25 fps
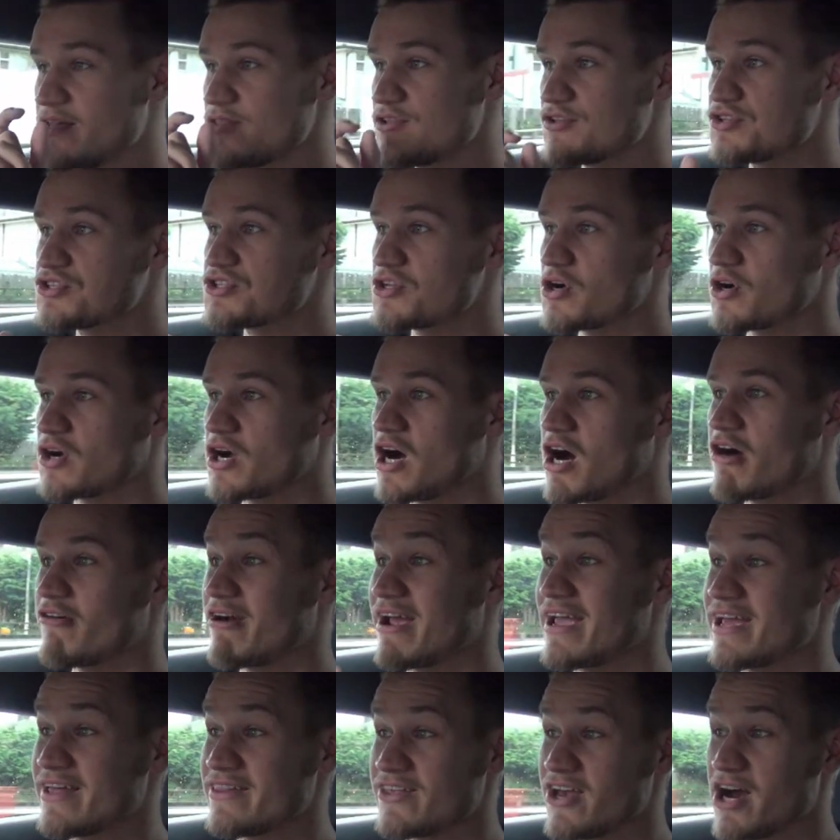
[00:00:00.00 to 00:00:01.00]
the stock
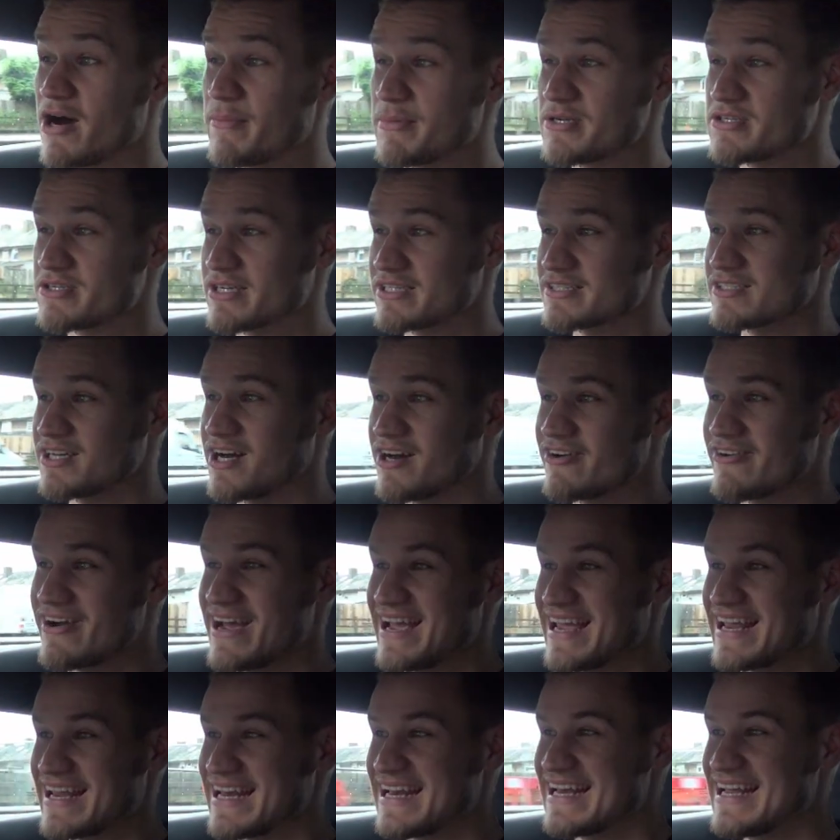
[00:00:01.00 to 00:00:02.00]
R8 and the Armytrix
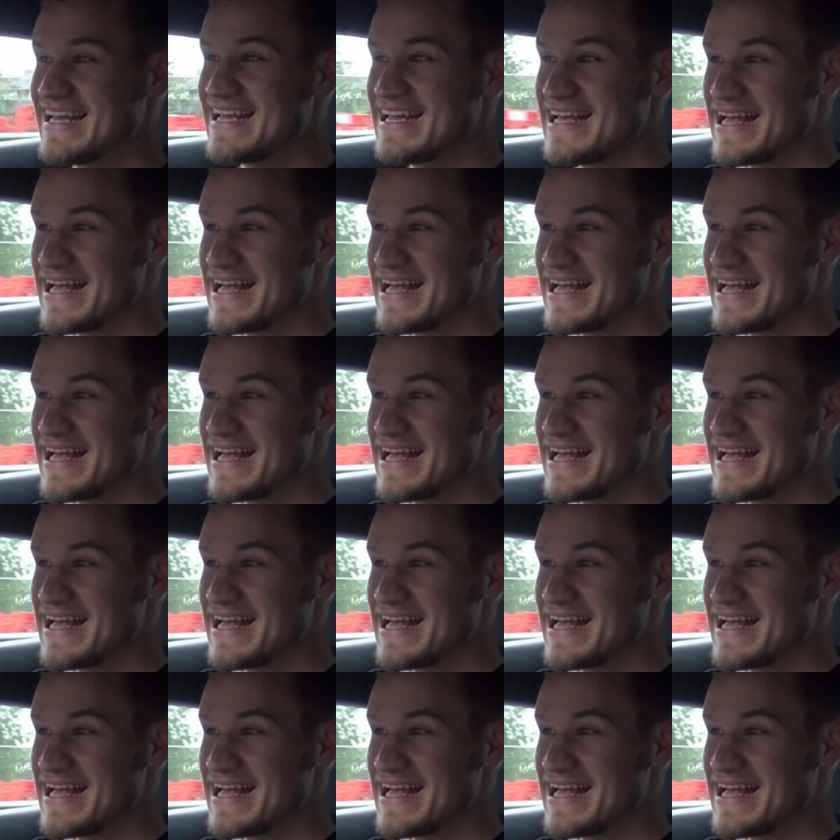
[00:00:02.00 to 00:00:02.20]
R8.